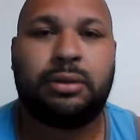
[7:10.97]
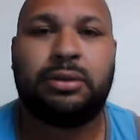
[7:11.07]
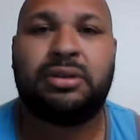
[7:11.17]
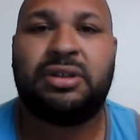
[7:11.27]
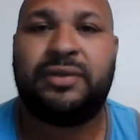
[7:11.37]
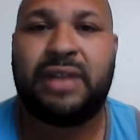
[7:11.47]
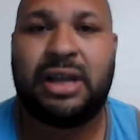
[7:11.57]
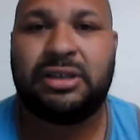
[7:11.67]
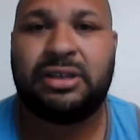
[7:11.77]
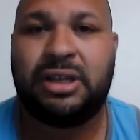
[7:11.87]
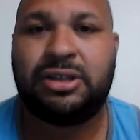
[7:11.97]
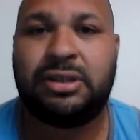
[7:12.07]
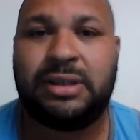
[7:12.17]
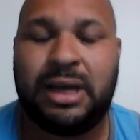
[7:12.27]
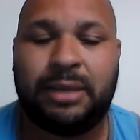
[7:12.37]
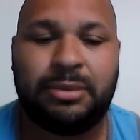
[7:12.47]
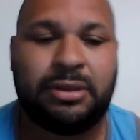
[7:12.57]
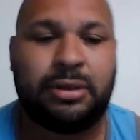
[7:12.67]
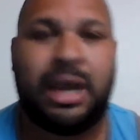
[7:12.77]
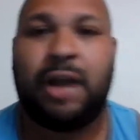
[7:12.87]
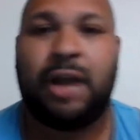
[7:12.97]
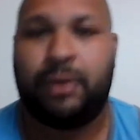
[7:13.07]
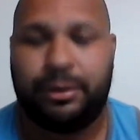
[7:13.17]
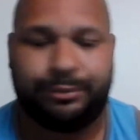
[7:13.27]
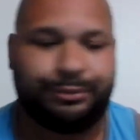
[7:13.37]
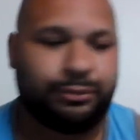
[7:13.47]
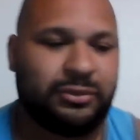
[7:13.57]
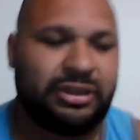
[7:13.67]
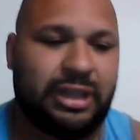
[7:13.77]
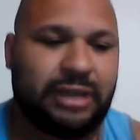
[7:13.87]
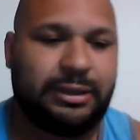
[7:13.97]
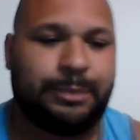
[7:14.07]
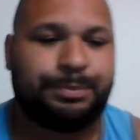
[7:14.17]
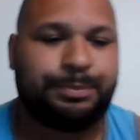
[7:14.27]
civilization times, era, shall I say.